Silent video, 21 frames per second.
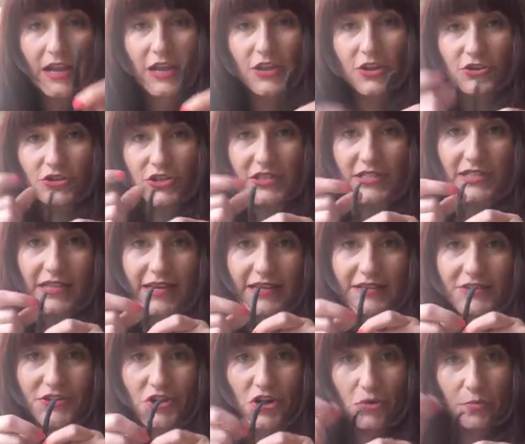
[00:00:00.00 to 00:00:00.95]
You just
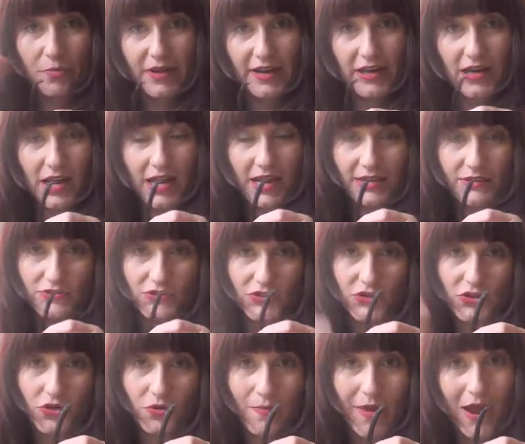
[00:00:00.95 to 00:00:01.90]
slice it open and
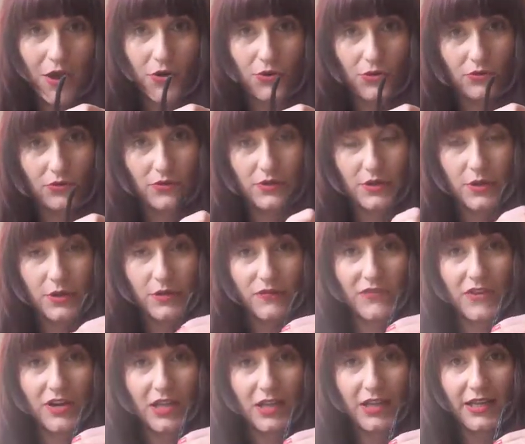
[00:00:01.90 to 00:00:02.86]
scoop out the
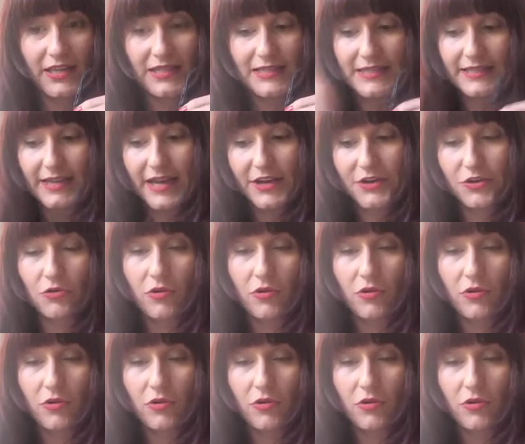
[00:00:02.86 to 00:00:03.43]
vanilla inside.